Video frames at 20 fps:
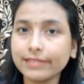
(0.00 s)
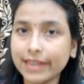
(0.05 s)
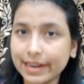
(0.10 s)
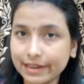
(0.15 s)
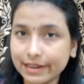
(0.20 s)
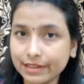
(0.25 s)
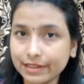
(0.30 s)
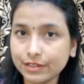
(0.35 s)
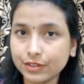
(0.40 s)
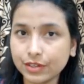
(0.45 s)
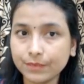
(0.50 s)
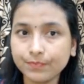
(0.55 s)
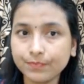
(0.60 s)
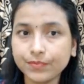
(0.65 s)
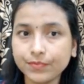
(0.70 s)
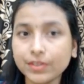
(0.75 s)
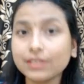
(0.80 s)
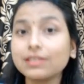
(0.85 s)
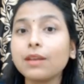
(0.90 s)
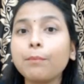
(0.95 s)
directory,
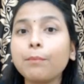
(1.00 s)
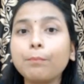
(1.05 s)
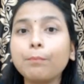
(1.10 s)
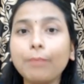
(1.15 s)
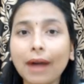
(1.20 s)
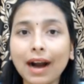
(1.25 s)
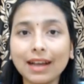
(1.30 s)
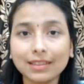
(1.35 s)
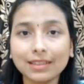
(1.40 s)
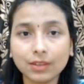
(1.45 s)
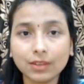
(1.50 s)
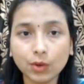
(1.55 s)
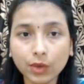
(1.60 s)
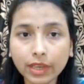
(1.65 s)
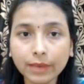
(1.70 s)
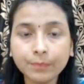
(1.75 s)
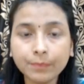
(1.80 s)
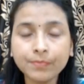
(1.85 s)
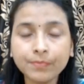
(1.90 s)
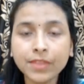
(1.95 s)
this is the path,
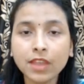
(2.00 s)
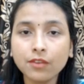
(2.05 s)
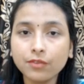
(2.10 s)
okay,